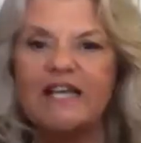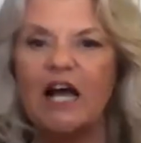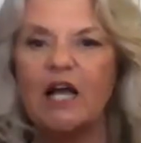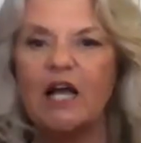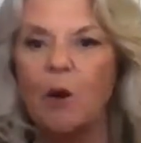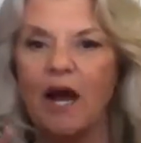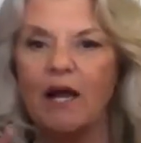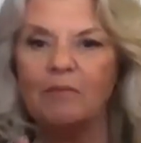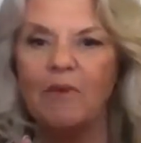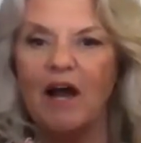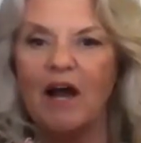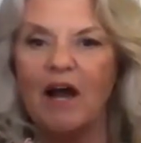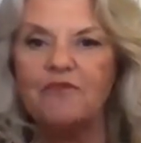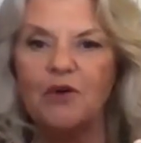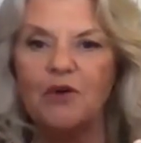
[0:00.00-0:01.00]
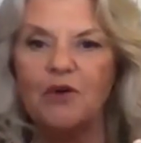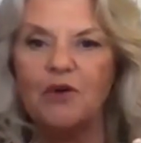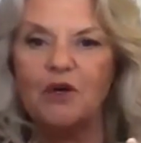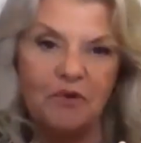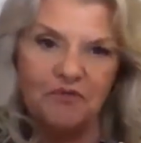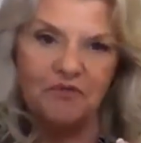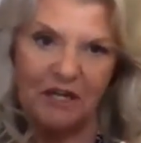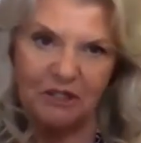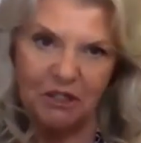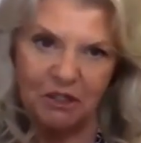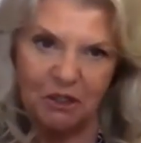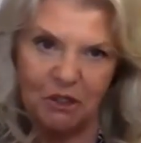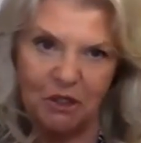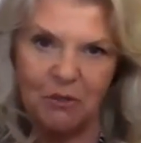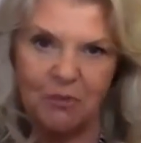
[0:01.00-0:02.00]
me just tell you, I, my first
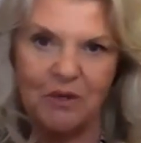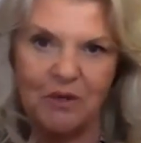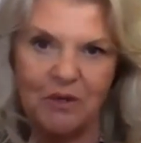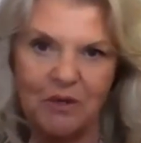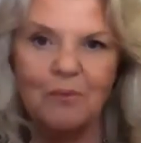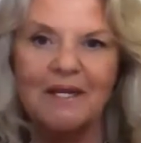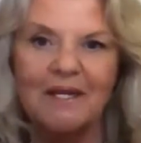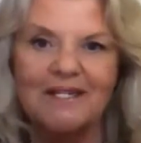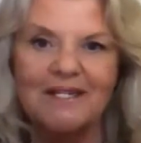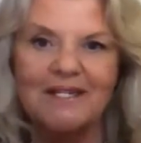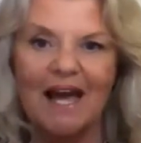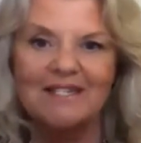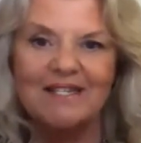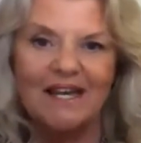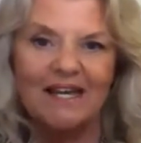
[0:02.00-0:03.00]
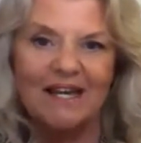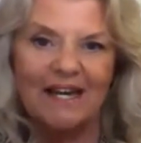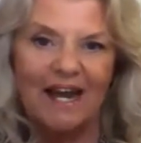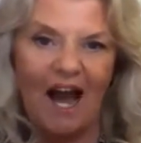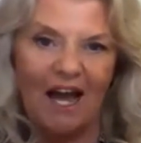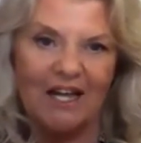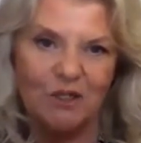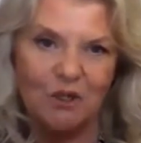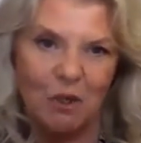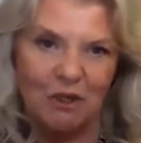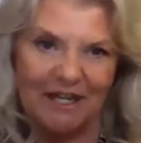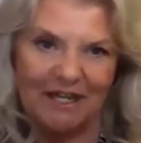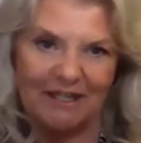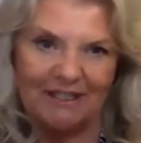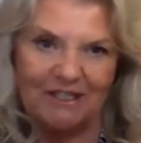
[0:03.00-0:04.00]
professional career was as a high
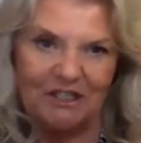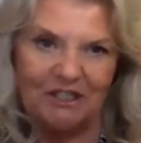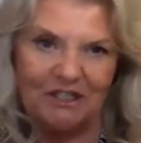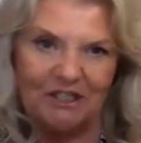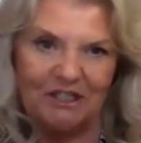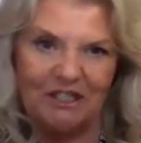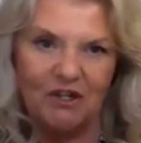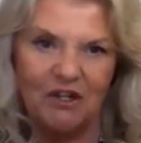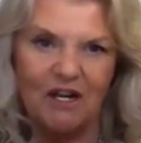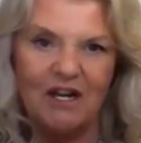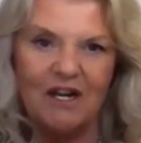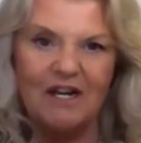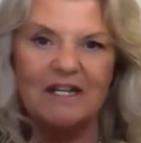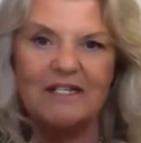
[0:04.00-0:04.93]
school English teacher.